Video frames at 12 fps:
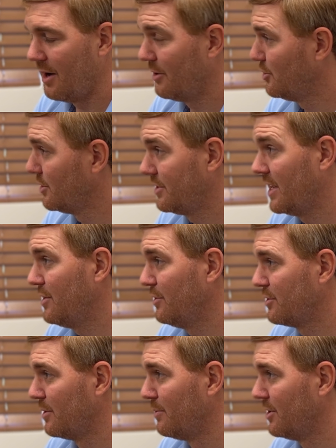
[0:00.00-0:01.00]
Just thank
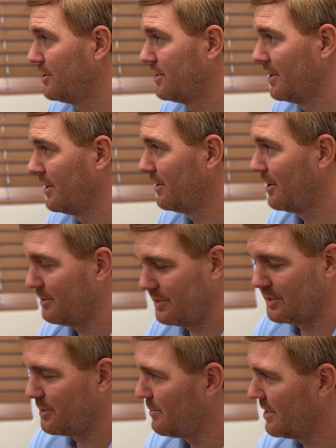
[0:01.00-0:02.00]
you so much.
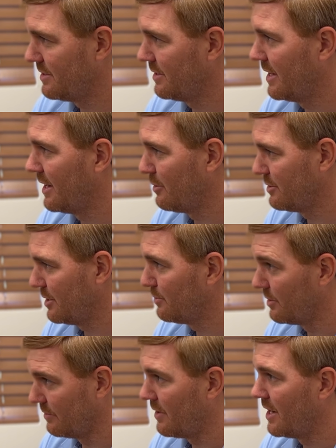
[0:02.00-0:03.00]
It's amazing that I was
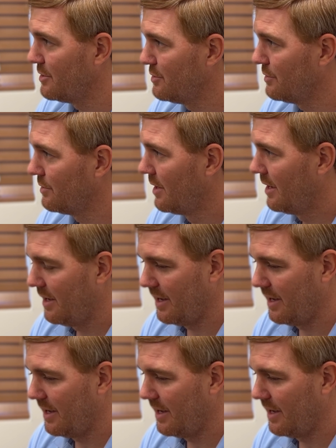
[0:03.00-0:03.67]
able to find you,